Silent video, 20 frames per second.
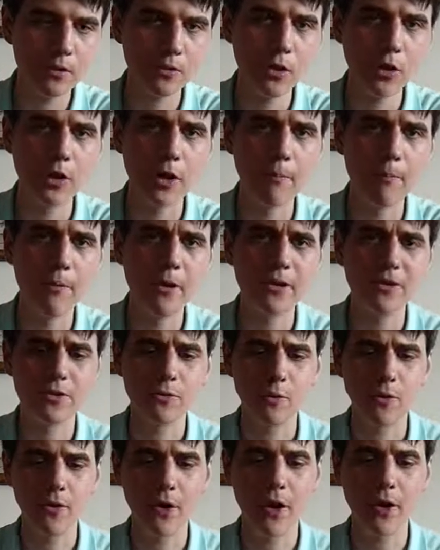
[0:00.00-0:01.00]
Not a bitter
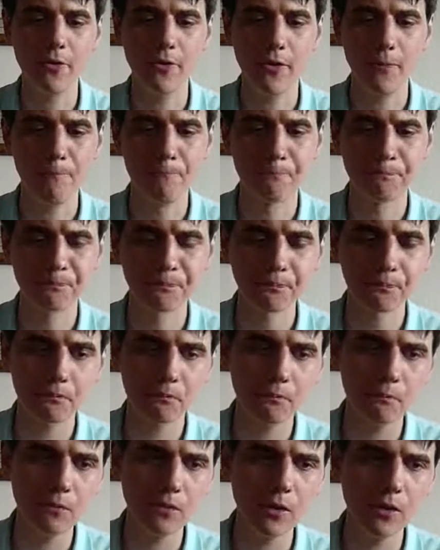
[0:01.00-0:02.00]
one either.
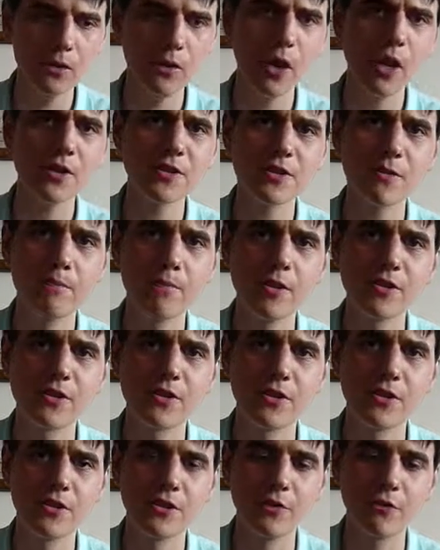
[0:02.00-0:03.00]
You get some
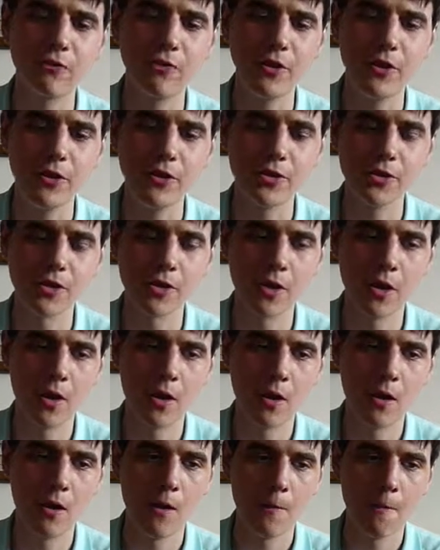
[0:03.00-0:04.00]
bitterness in the finish,
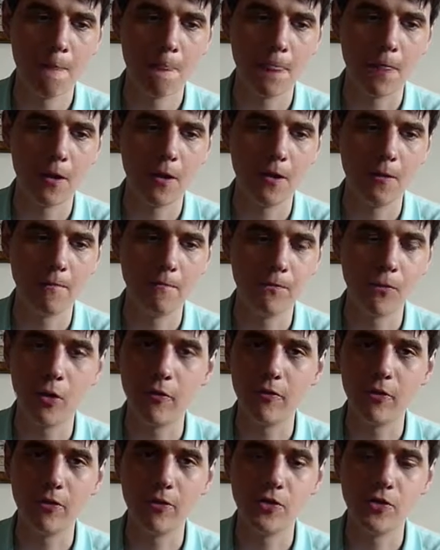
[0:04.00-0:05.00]

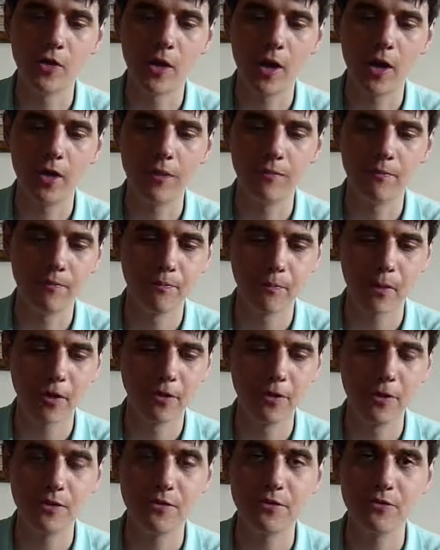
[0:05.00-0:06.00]
not very dry,
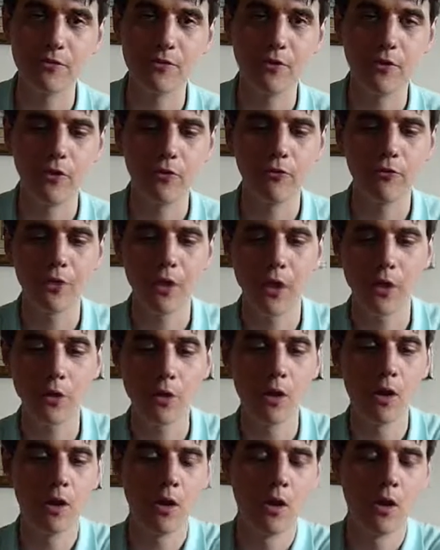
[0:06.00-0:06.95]
at least, you know, for now.